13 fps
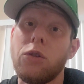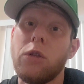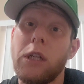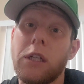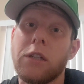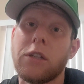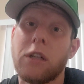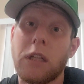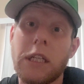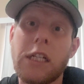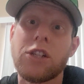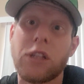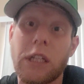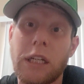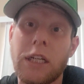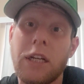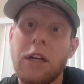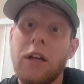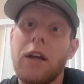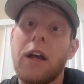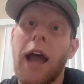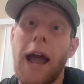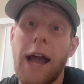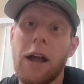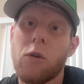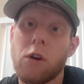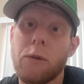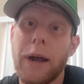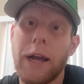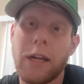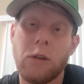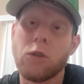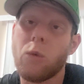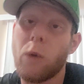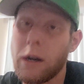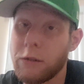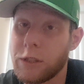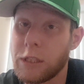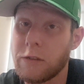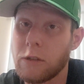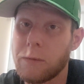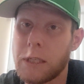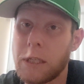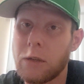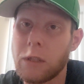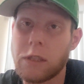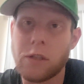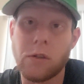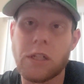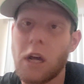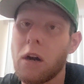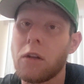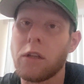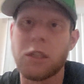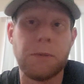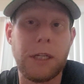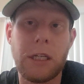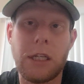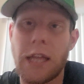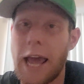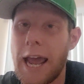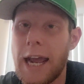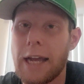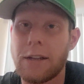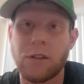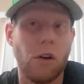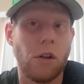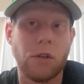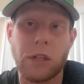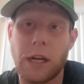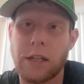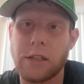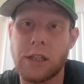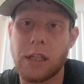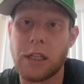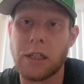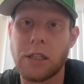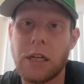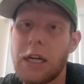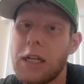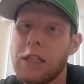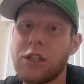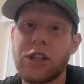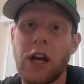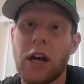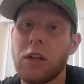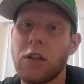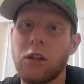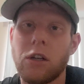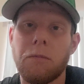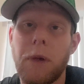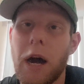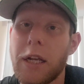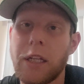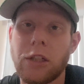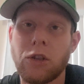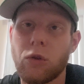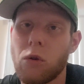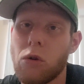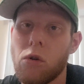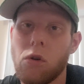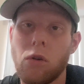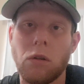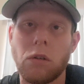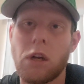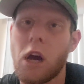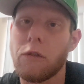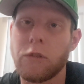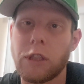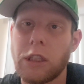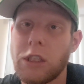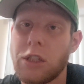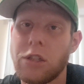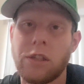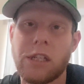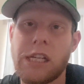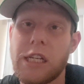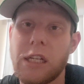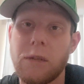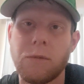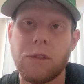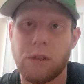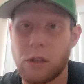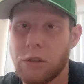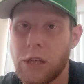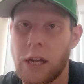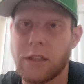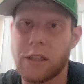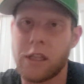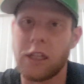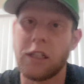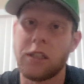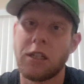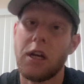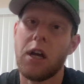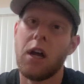years collegiately at cornerback. He was a wide receiver to begin with. So he's got all the speed, the hands, all those kinds of things. He's just got to learn body control, coverage, schemes, those kinds of things.